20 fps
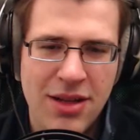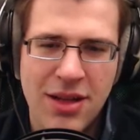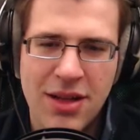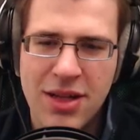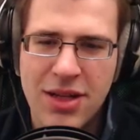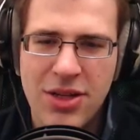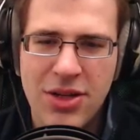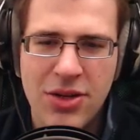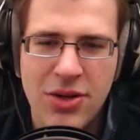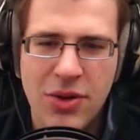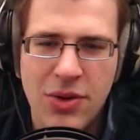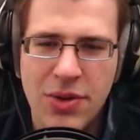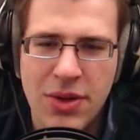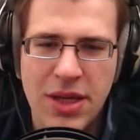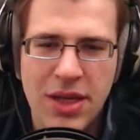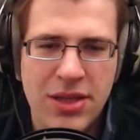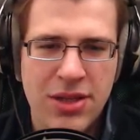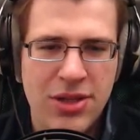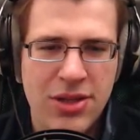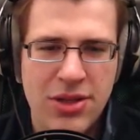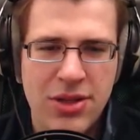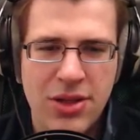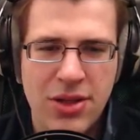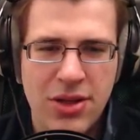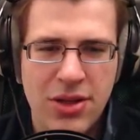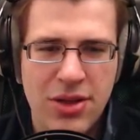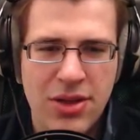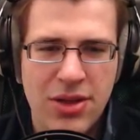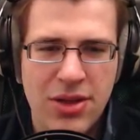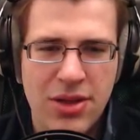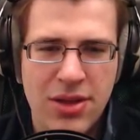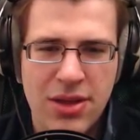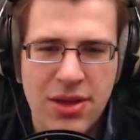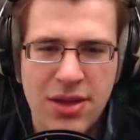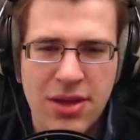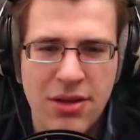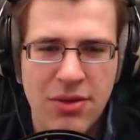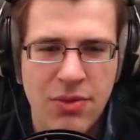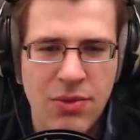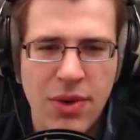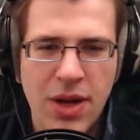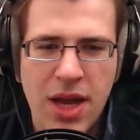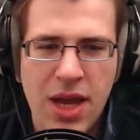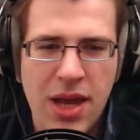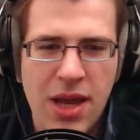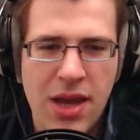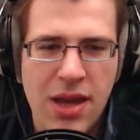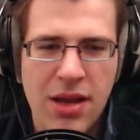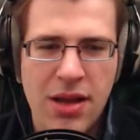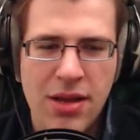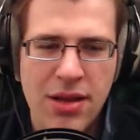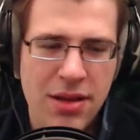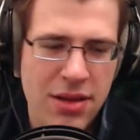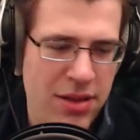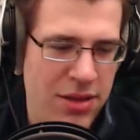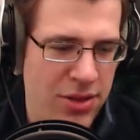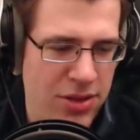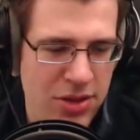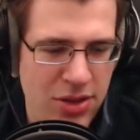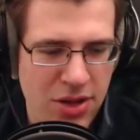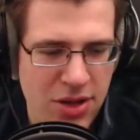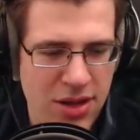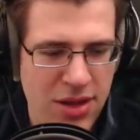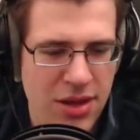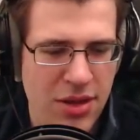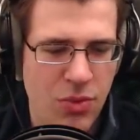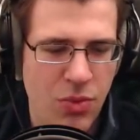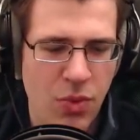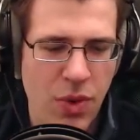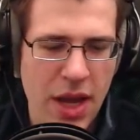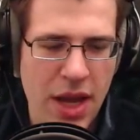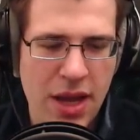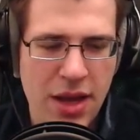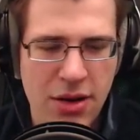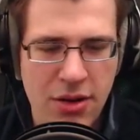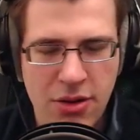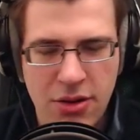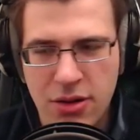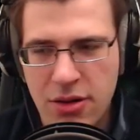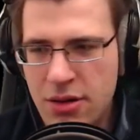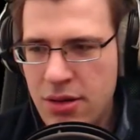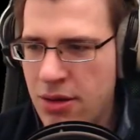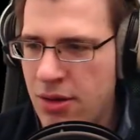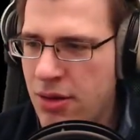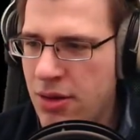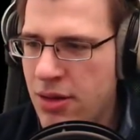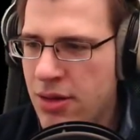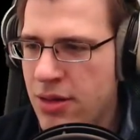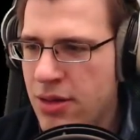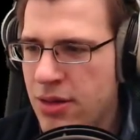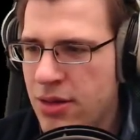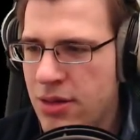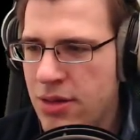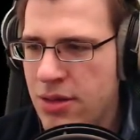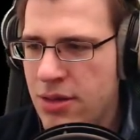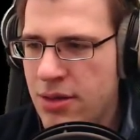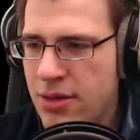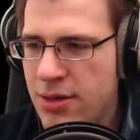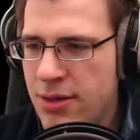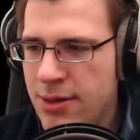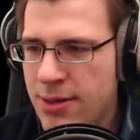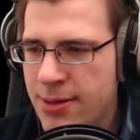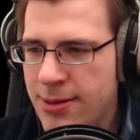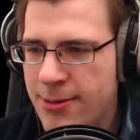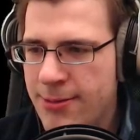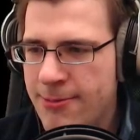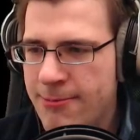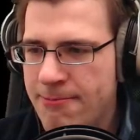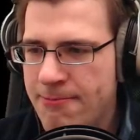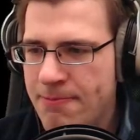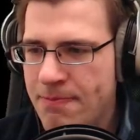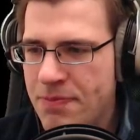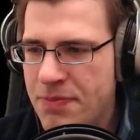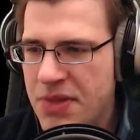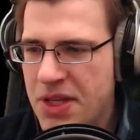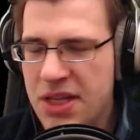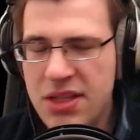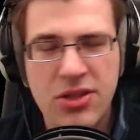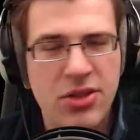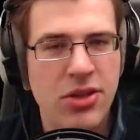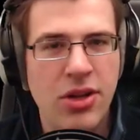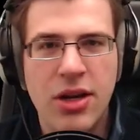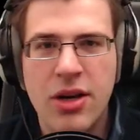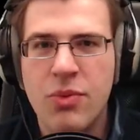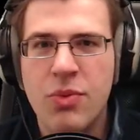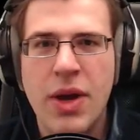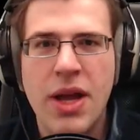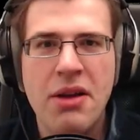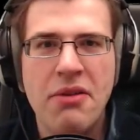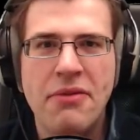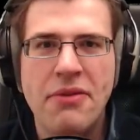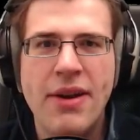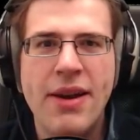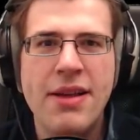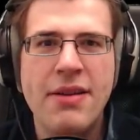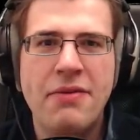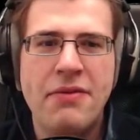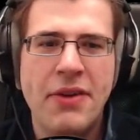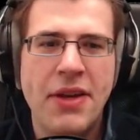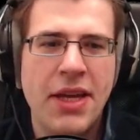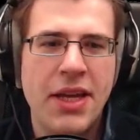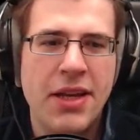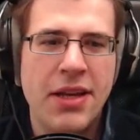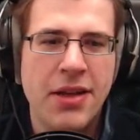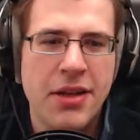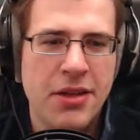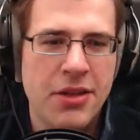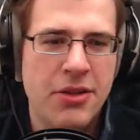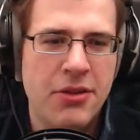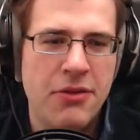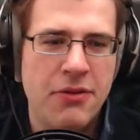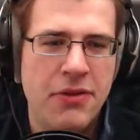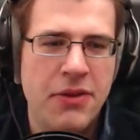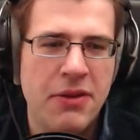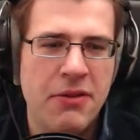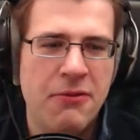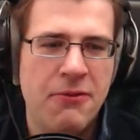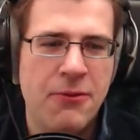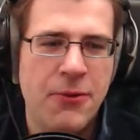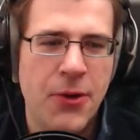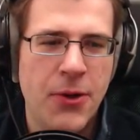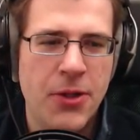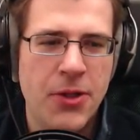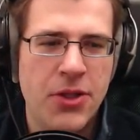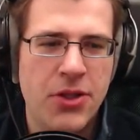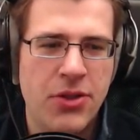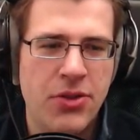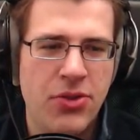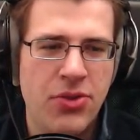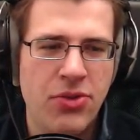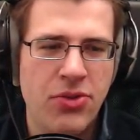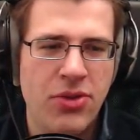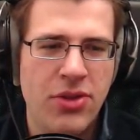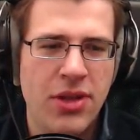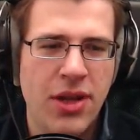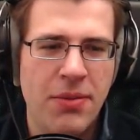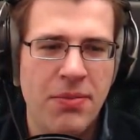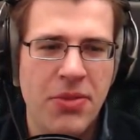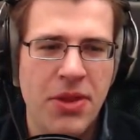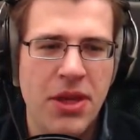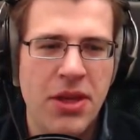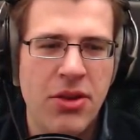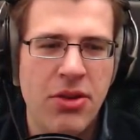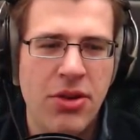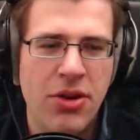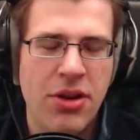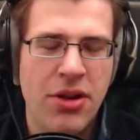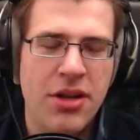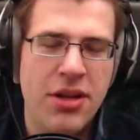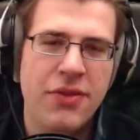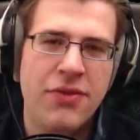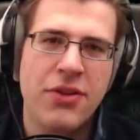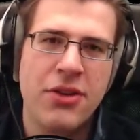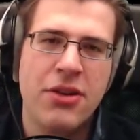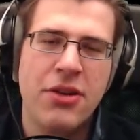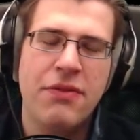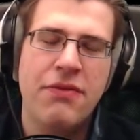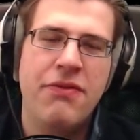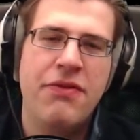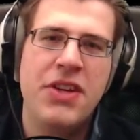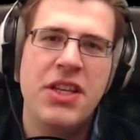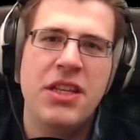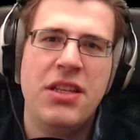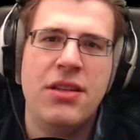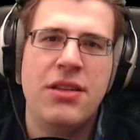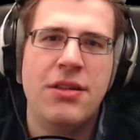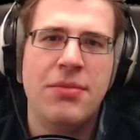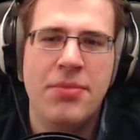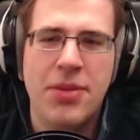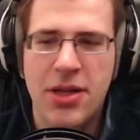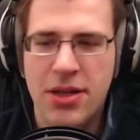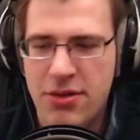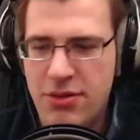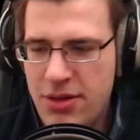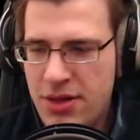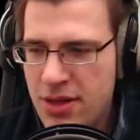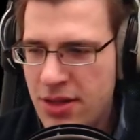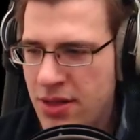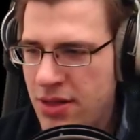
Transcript: oh no, that's I see you again. the way. It's not the way at all. That's not a way of living, to feel forced to do something you're not even convinced about.